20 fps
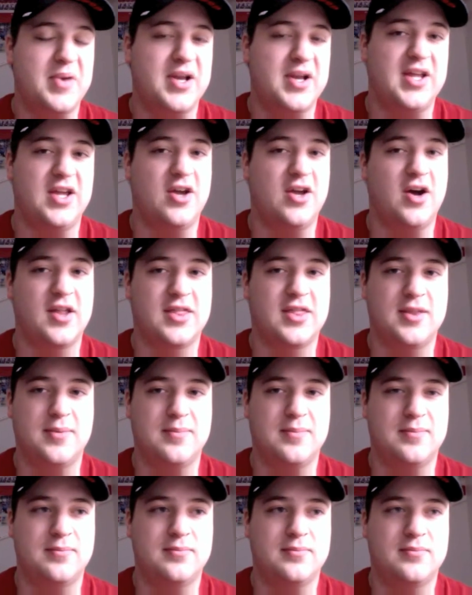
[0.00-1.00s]
he got
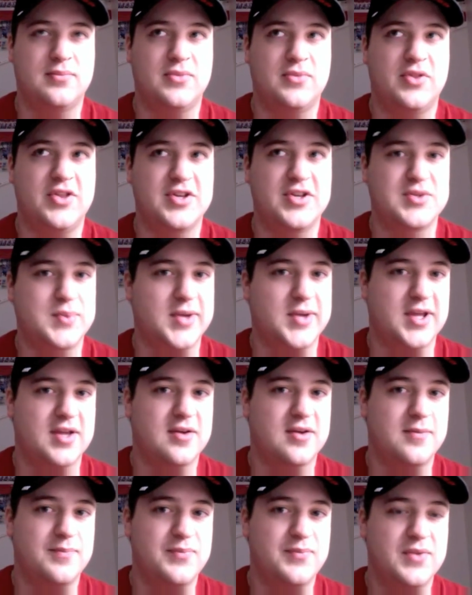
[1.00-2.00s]
them this
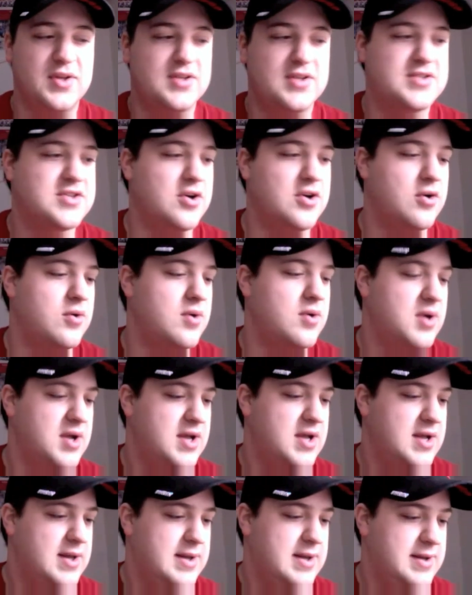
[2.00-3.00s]
week. So
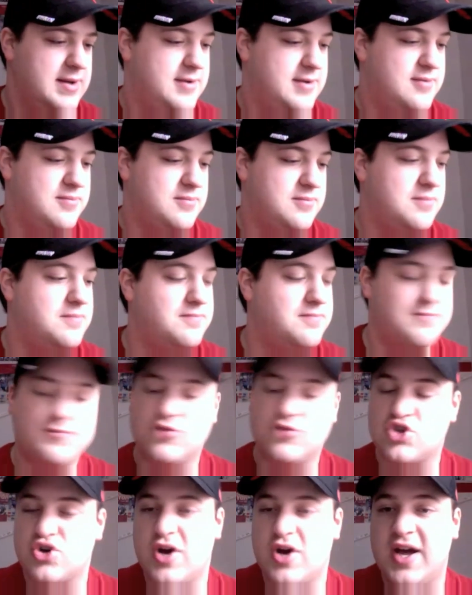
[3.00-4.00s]

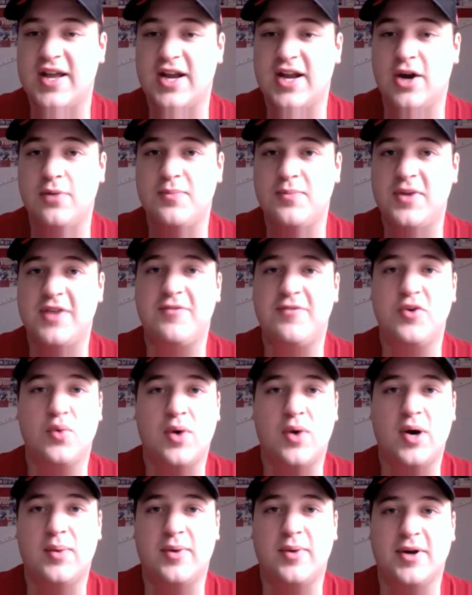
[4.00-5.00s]
try it out if you
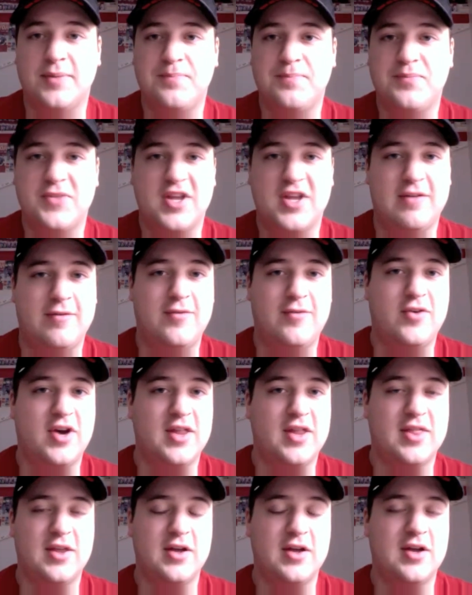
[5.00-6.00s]
want one, if you've
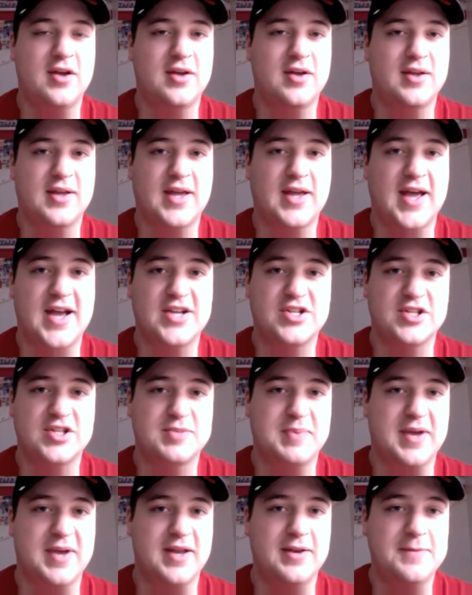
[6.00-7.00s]
got the cash to
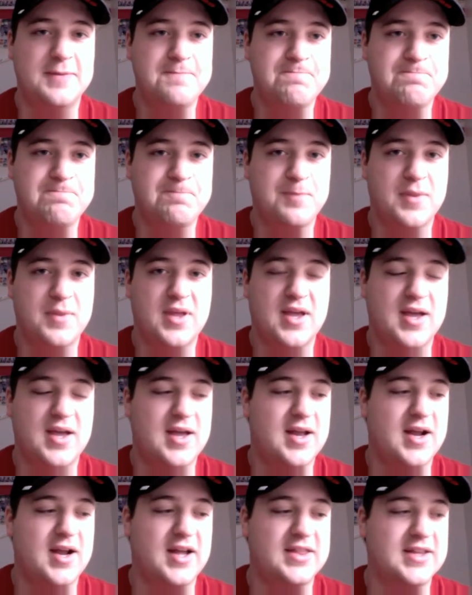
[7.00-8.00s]
spend.
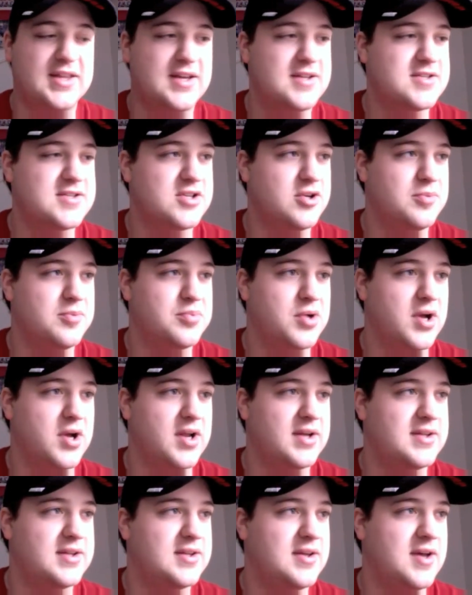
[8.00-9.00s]
And I think it's a good
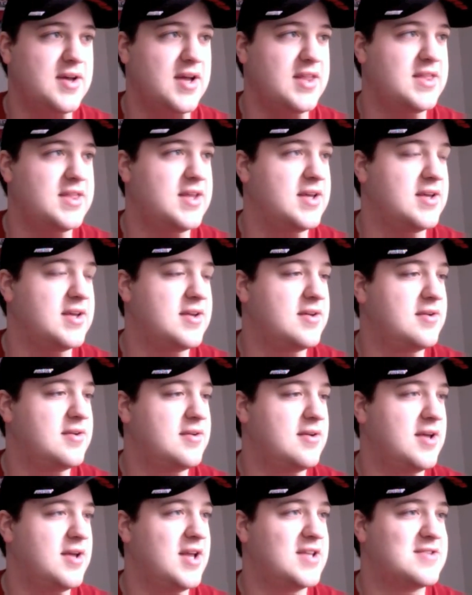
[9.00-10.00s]
product. I think
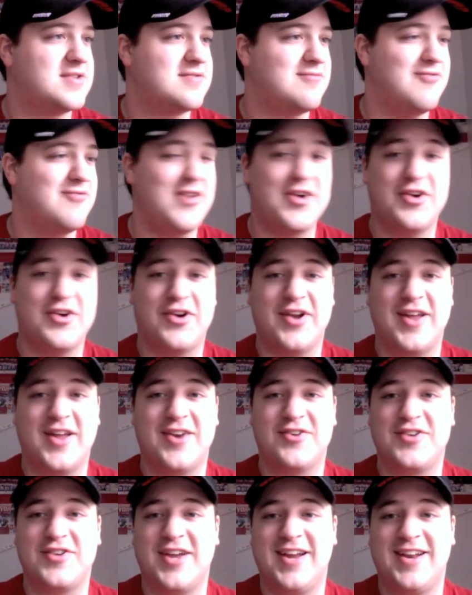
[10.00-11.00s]
it's very
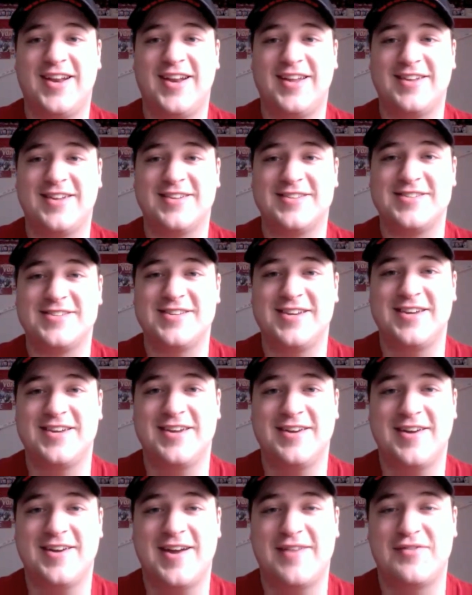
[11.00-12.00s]
entertaining to
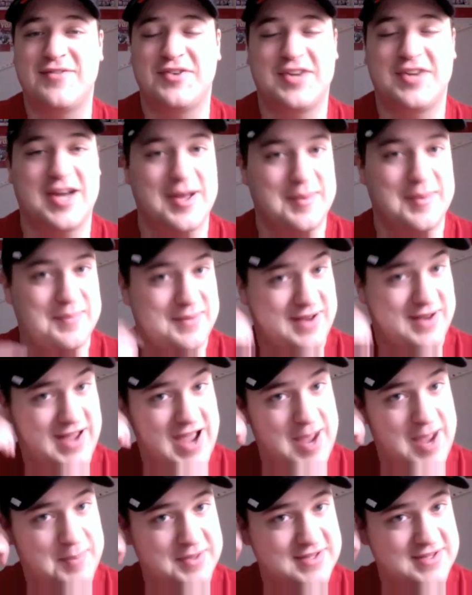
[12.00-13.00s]
see every time it
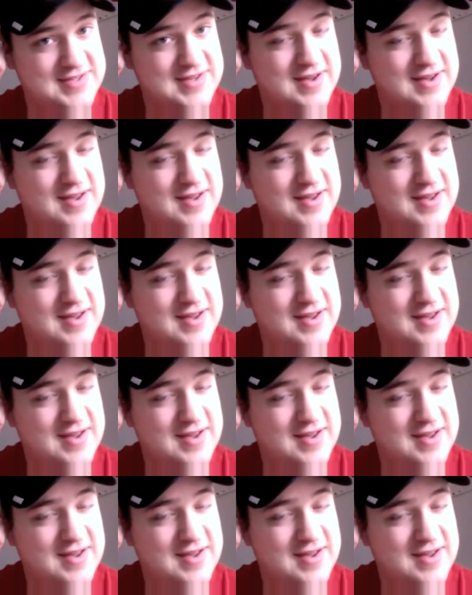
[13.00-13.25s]
happens,